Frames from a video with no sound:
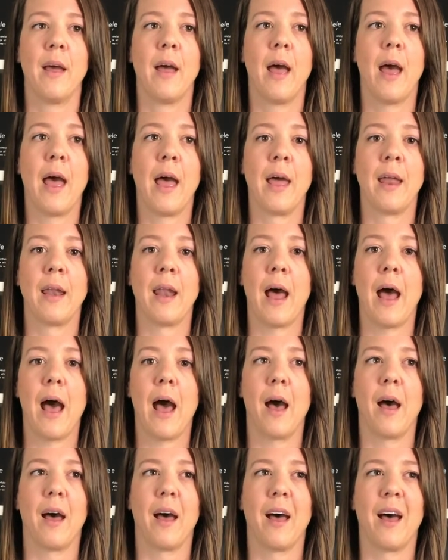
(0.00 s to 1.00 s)
And
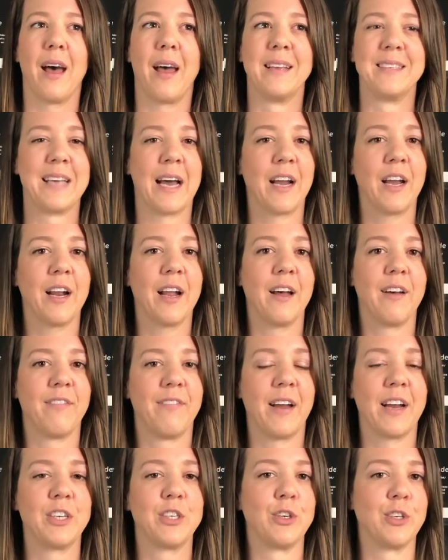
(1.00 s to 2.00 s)
is that gonna
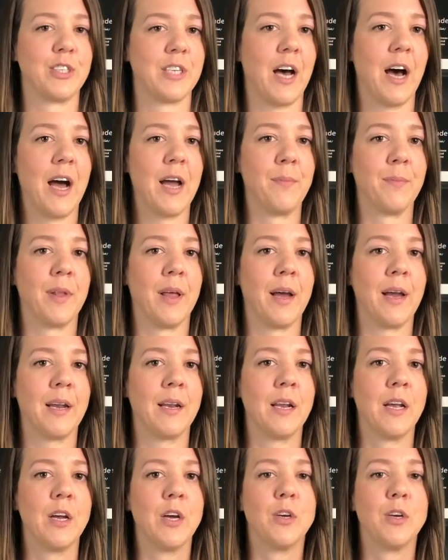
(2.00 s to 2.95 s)
affect your timeline?